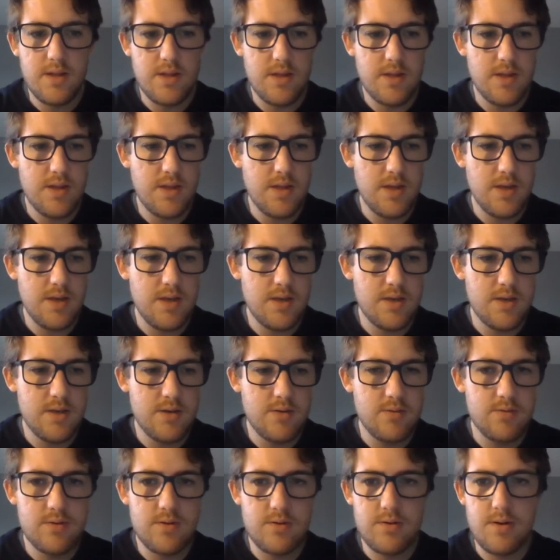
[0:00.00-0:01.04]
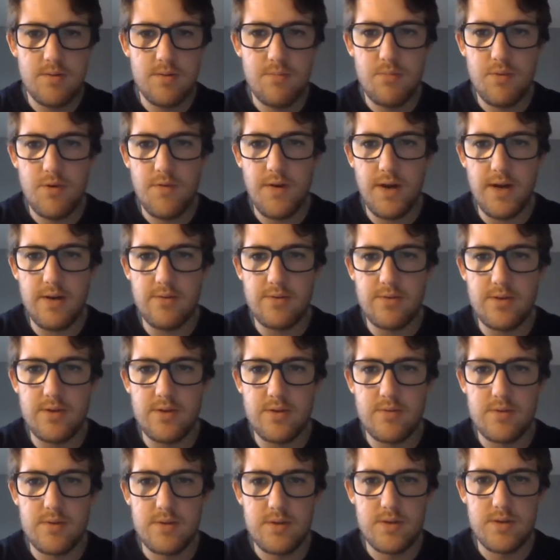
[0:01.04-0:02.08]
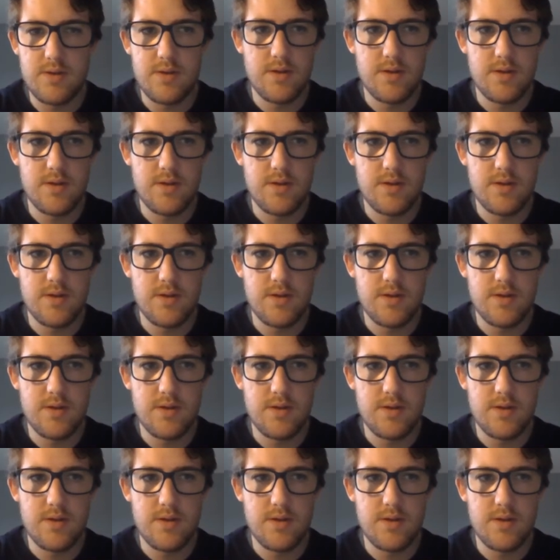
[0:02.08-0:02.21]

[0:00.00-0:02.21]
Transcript: the total number of households.